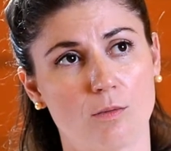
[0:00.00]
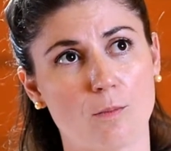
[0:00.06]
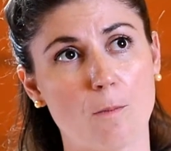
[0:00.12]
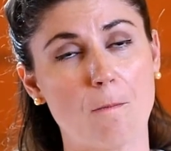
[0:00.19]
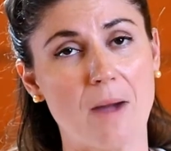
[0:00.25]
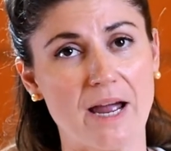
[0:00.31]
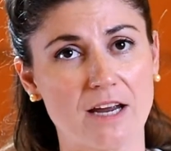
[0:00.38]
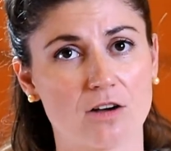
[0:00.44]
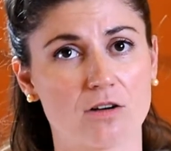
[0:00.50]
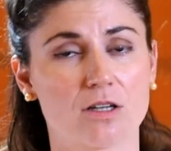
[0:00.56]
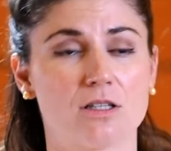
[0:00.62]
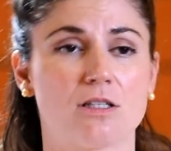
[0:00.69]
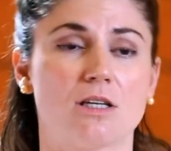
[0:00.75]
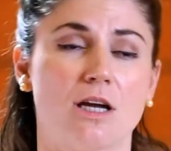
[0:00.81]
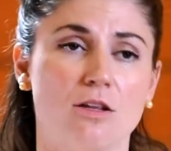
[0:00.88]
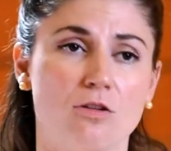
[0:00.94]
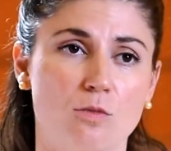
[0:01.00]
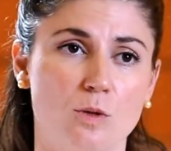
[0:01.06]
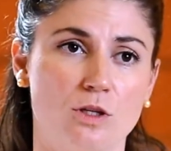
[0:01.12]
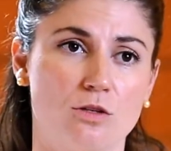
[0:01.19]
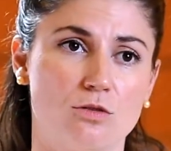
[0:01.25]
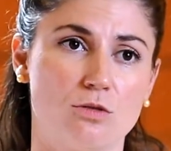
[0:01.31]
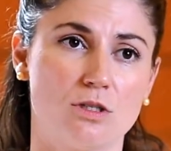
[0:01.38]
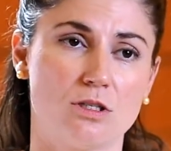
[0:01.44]
Migrants and
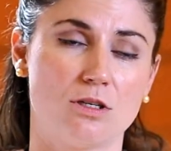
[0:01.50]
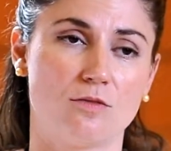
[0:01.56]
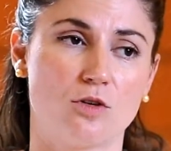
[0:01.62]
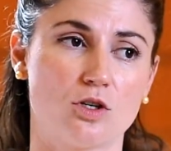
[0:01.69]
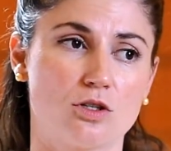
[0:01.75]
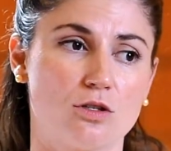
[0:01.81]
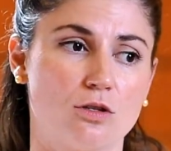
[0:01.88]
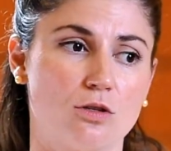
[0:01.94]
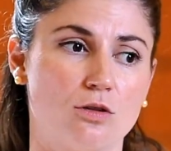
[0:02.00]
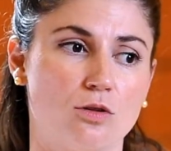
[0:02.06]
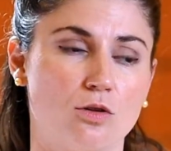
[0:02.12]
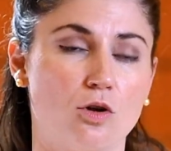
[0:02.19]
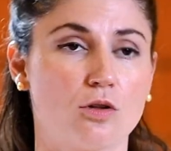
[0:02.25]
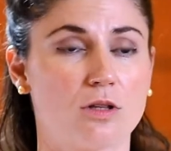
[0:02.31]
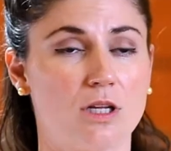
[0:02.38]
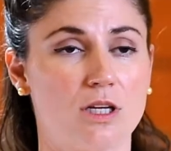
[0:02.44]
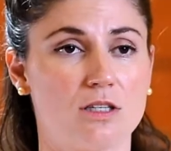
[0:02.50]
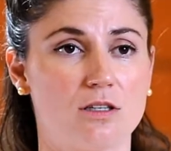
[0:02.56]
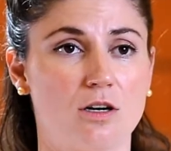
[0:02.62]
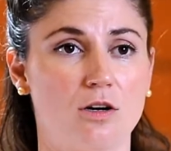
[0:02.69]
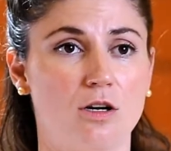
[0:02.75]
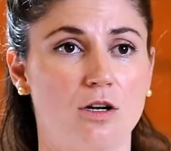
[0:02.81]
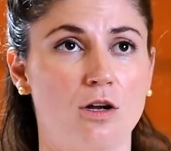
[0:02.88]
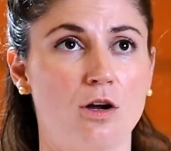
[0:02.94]
remittance receivers not
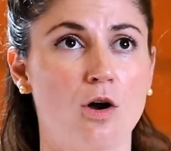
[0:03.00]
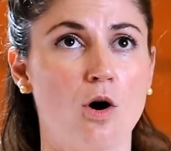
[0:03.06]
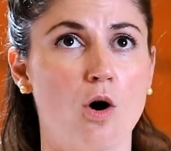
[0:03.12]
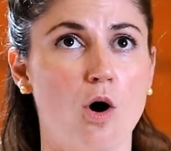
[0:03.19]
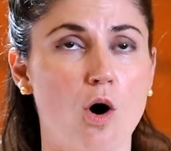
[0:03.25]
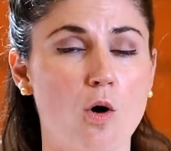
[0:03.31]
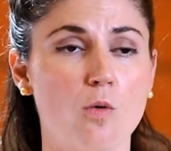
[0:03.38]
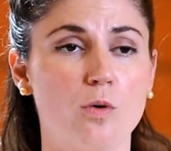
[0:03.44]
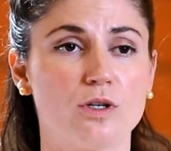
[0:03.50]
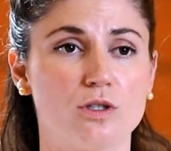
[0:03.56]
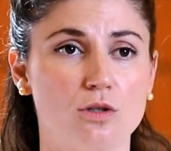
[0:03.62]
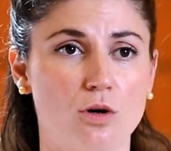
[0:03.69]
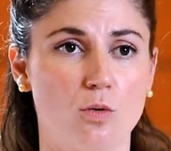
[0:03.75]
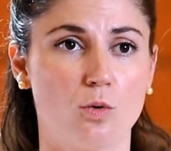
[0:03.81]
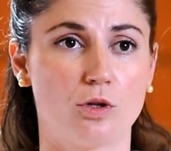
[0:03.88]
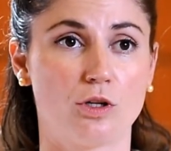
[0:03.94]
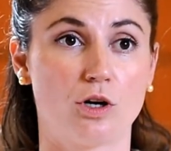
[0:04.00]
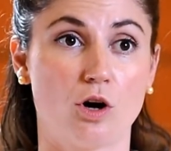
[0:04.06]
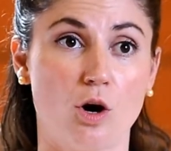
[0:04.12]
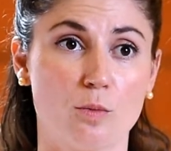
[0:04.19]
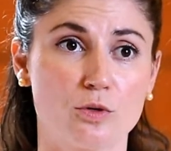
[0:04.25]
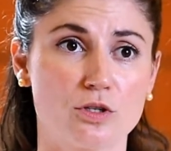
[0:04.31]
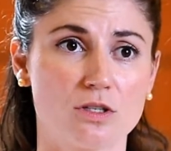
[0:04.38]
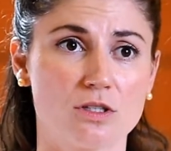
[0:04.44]
necessarily always know what their
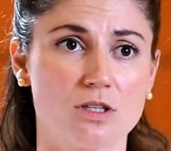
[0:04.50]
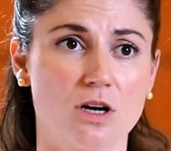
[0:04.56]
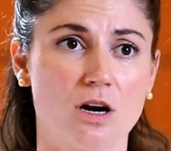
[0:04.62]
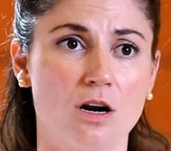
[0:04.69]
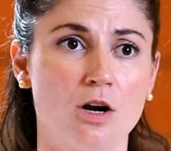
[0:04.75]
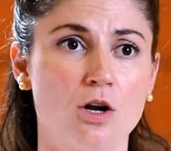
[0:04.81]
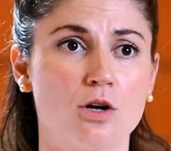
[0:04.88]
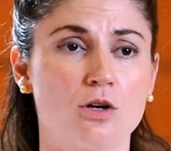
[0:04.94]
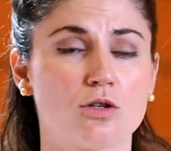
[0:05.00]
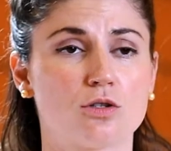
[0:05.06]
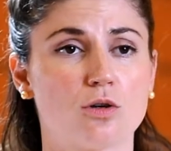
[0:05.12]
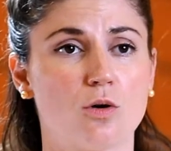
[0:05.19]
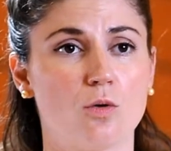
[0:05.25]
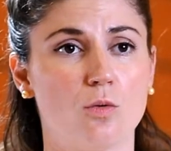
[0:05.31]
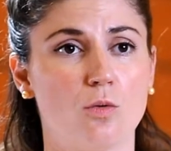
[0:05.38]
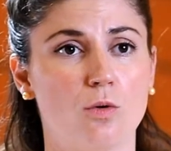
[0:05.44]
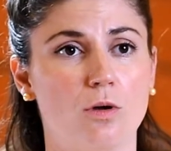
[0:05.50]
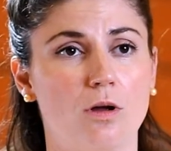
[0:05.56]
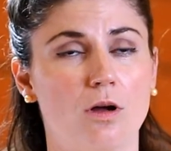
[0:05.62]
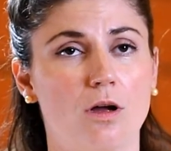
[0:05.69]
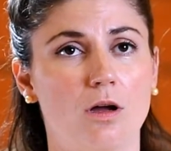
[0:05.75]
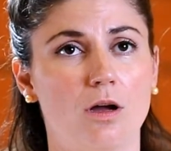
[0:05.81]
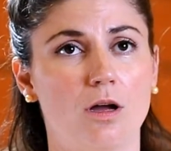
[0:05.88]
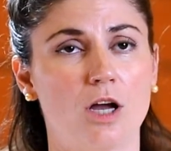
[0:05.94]
options are, so
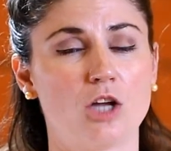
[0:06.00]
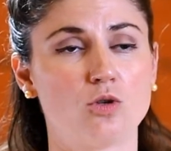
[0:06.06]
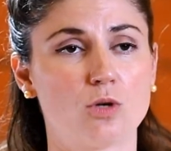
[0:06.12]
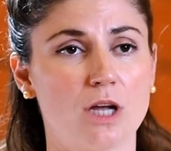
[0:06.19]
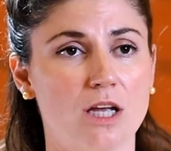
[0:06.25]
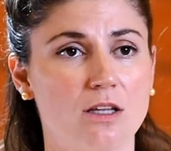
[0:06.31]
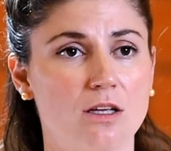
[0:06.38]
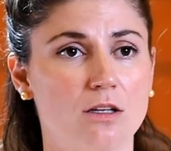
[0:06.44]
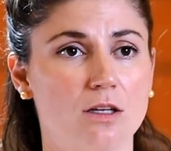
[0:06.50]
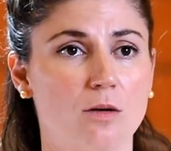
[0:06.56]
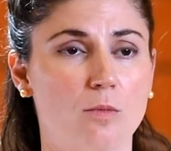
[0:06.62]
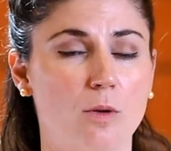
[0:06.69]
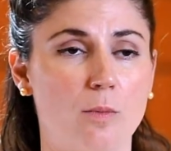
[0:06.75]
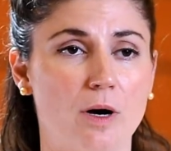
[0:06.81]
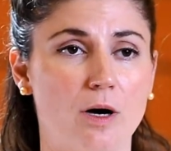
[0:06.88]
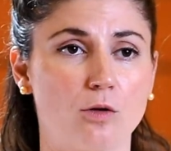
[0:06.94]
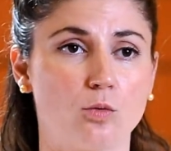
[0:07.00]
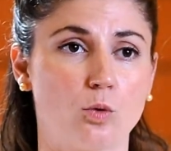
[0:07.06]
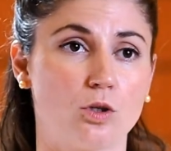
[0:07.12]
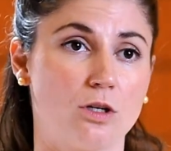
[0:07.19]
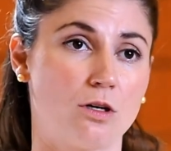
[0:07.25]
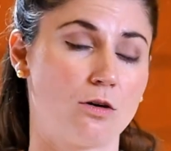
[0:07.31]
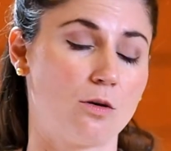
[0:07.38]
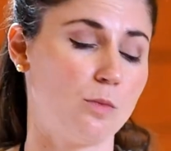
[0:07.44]
educating them about
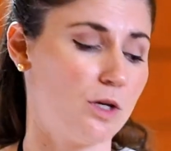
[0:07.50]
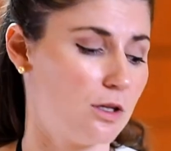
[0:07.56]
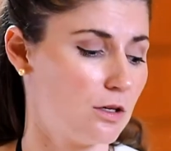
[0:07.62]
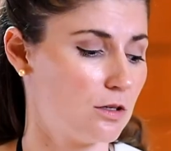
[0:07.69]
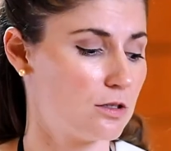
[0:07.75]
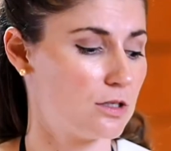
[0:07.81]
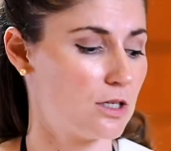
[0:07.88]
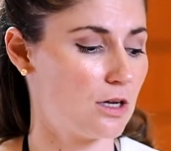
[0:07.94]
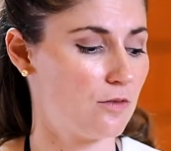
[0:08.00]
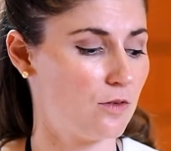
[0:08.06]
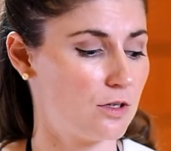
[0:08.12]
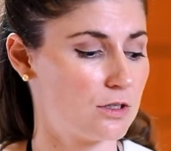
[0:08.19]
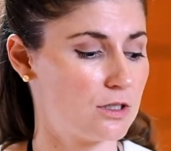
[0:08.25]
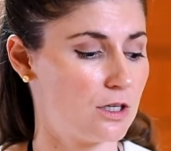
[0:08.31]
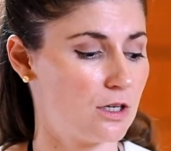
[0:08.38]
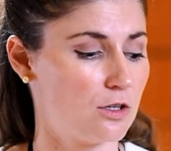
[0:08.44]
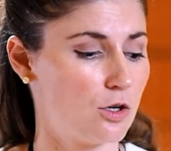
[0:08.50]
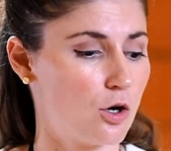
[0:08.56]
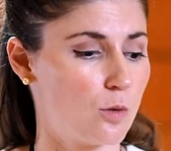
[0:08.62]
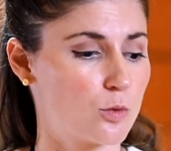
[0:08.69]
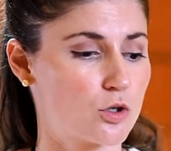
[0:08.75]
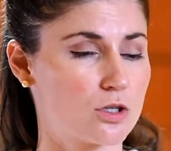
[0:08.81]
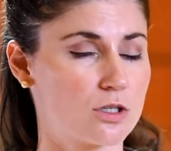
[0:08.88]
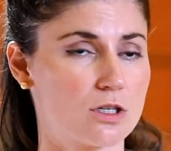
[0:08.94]
what their remitting, sending
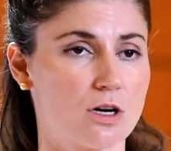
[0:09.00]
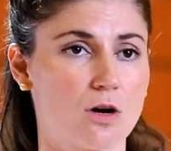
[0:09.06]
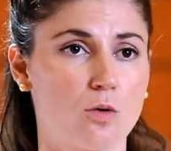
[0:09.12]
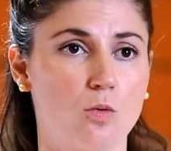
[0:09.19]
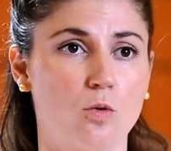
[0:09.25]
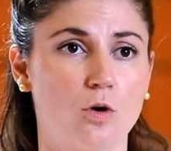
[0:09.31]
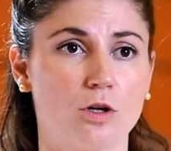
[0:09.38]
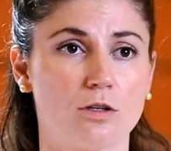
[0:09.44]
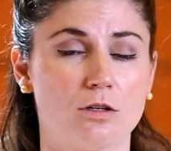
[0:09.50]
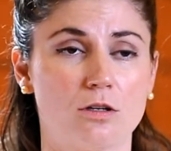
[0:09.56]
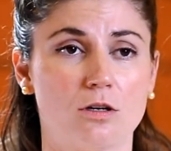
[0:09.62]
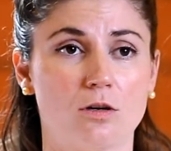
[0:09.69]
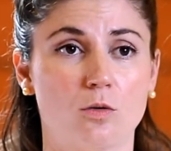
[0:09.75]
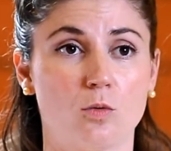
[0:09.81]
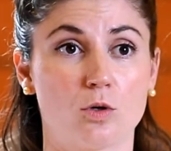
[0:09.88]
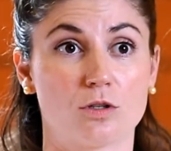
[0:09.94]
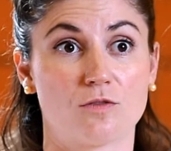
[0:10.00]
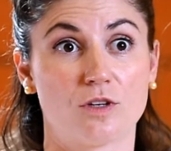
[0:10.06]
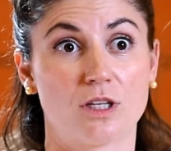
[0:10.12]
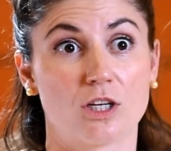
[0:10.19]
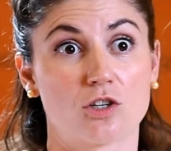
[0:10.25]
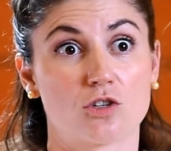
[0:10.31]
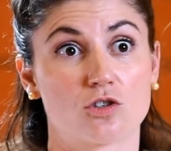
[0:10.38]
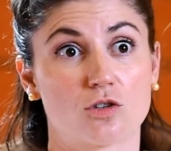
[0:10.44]
options are, what
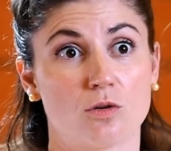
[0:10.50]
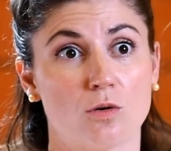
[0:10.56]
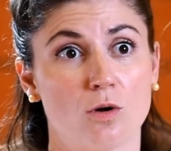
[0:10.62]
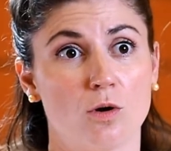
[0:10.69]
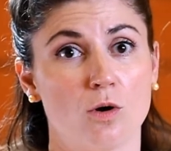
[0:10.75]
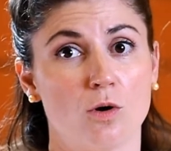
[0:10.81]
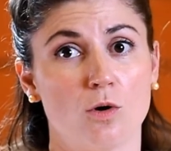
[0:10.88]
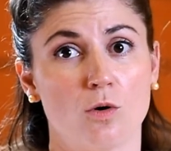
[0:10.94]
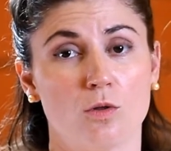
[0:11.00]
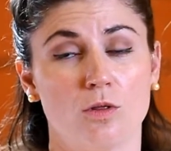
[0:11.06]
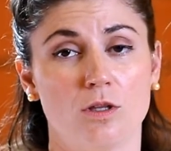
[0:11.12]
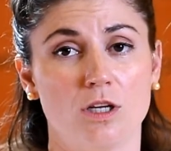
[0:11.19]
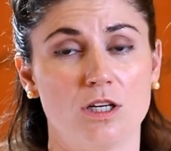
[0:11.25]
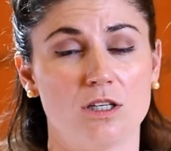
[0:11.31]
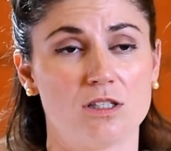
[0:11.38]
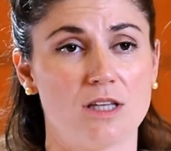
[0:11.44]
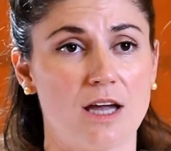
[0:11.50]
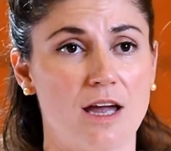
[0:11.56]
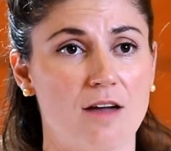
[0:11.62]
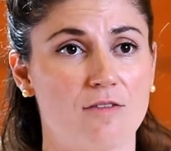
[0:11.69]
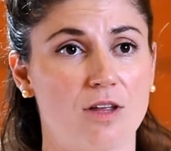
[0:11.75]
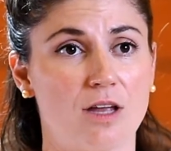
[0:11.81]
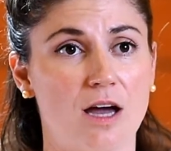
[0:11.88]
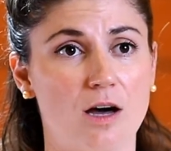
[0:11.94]
financial needs they
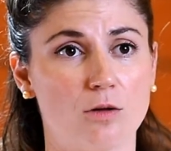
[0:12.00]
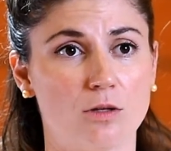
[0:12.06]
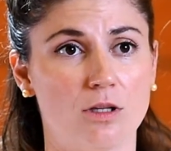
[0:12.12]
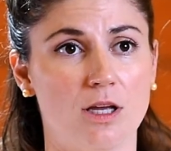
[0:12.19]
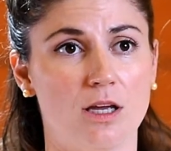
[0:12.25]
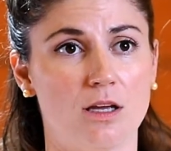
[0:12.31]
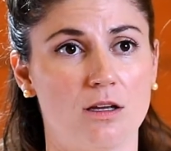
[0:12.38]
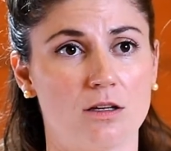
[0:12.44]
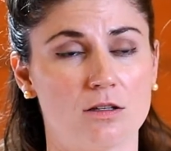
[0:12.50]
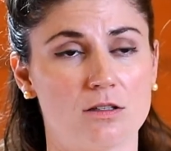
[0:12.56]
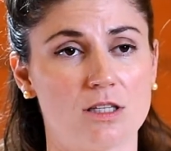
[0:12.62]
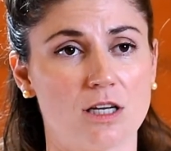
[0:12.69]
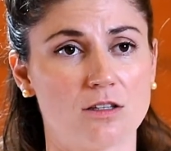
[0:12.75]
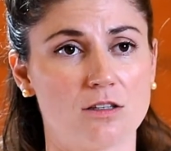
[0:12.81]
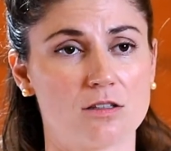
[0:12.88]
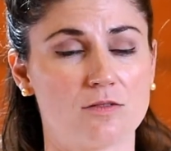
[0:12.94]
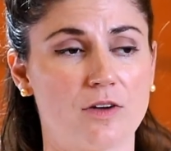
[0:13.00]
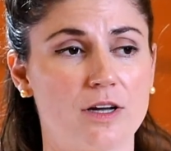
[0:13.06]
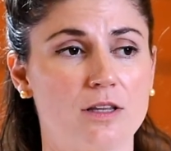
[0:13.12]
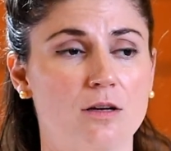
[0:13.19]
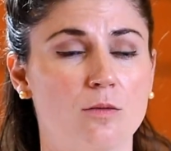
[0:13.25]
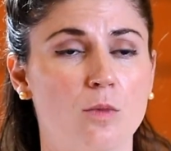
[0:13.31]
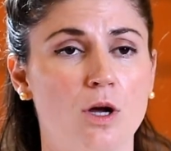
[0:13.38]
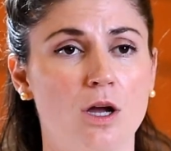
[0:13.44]
have and how they can satisfy
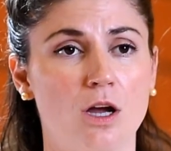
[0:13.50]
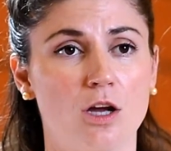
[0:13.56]
them,